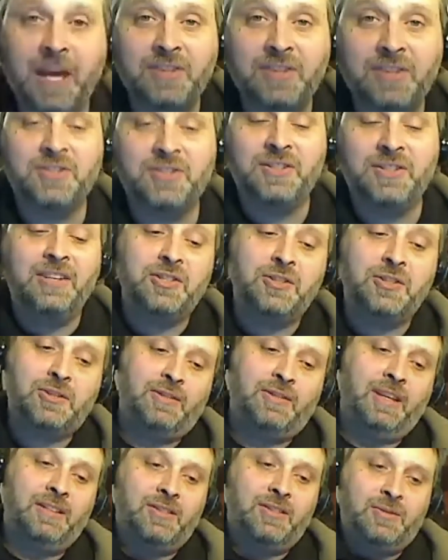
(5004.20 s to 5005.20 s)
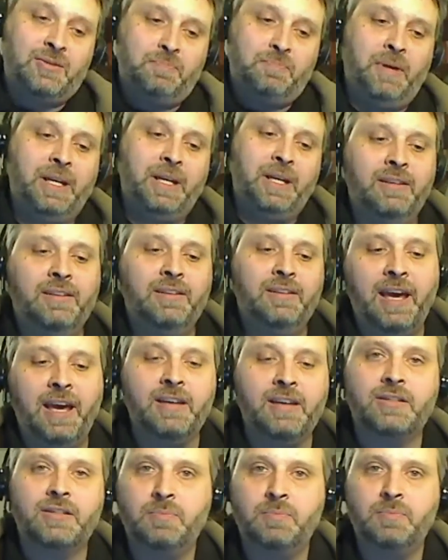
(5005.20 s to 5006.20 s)
that's that's that's my
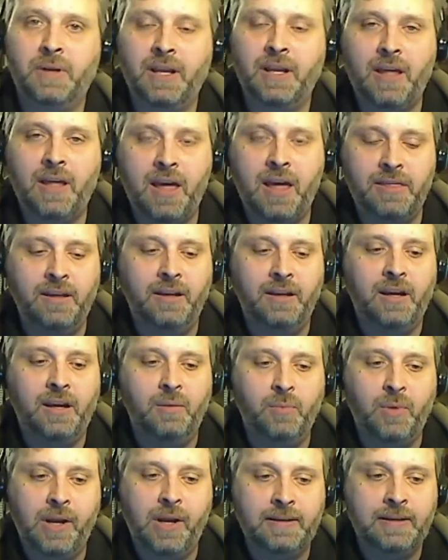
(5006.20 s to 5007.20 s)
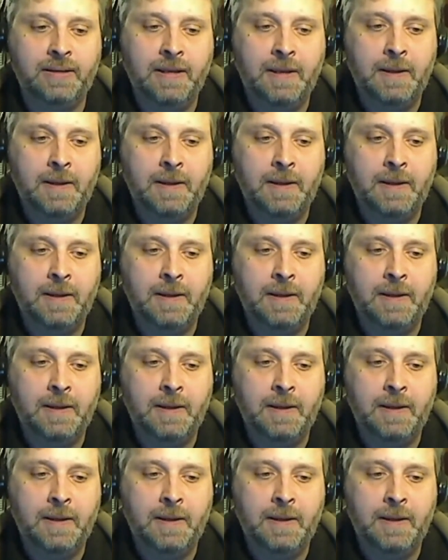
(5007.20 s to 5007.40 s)
guess, but I, I think I'm right.